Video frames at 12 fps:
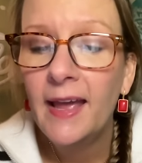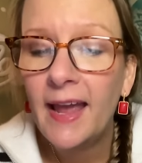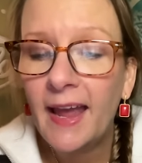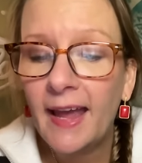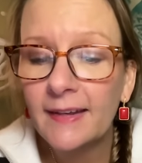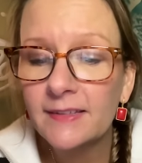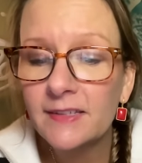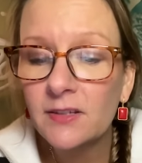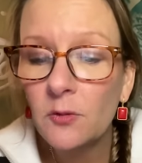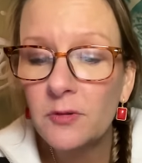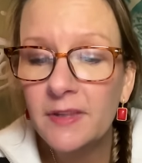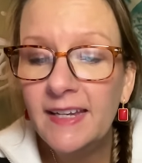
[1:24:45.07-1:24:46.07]
And
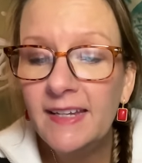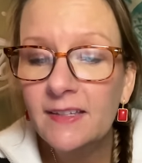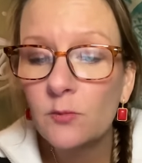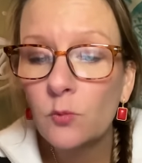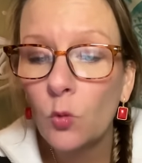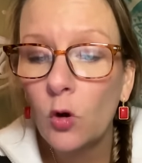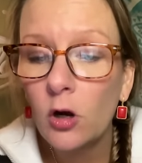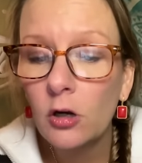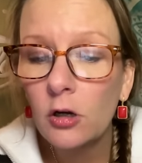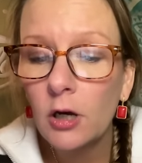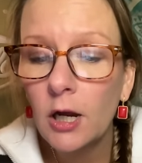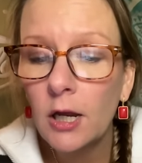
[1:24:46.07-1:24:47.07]
so these
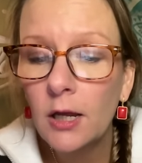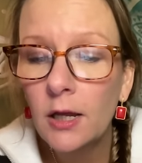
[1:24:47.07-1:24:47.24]
were...